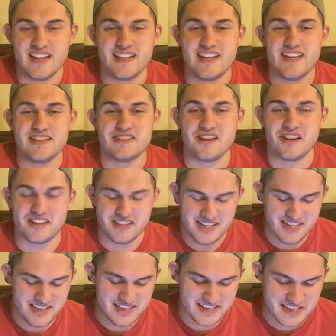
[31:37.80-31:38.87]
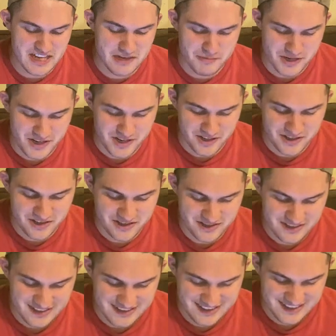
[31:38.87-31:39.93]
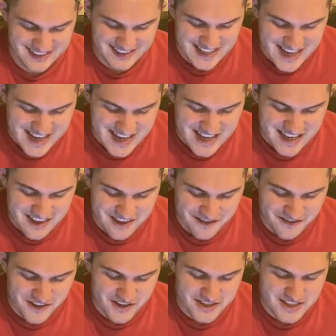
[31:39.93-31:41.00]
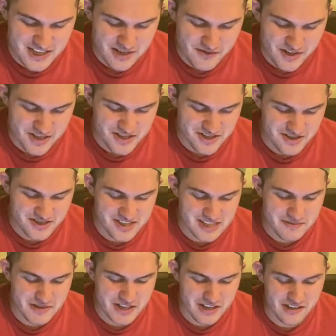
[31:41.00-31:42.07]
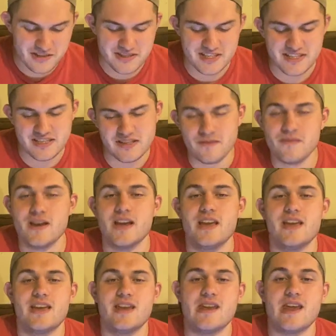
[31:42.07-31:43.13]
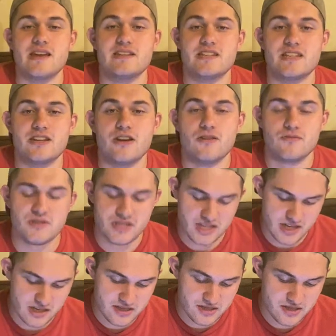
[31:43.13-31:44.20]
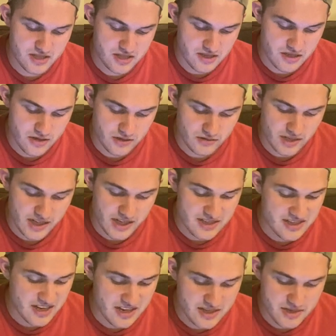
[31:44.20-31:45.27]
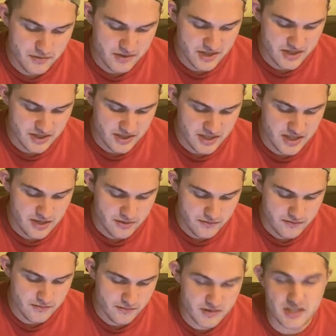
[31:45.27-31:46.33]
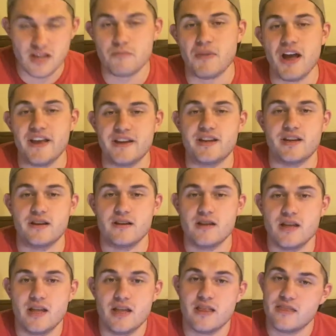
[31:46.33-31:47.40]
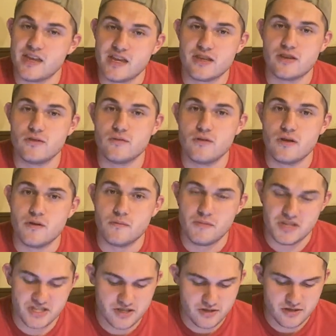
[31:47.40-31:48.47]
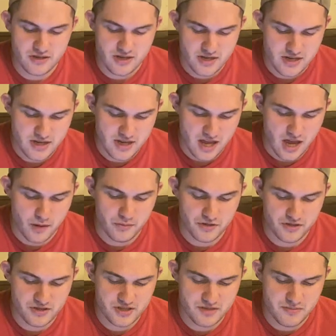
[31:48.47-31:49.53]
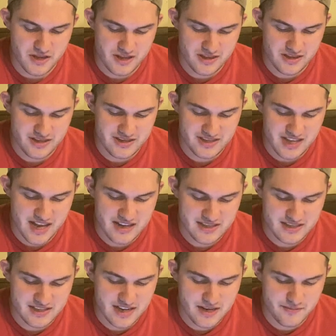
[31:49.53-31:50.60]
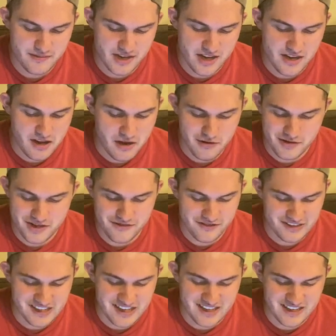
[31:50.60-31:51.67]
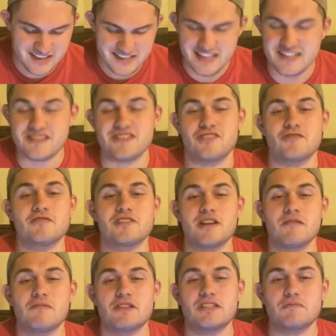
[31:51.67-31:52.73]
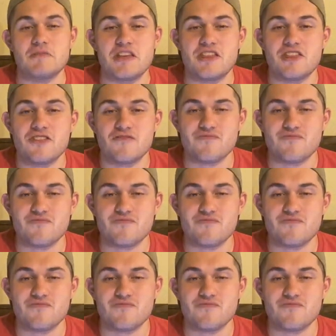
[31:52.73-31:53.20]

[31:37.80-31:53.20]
can't talk. It is Kinemacolor, the first commercial Cinemacolor system in 1906. So, like I said, he was a pioneer. Thank you, Mr. Albert Smith. Is that his name? I already forgot. Yes, George Albert Smith.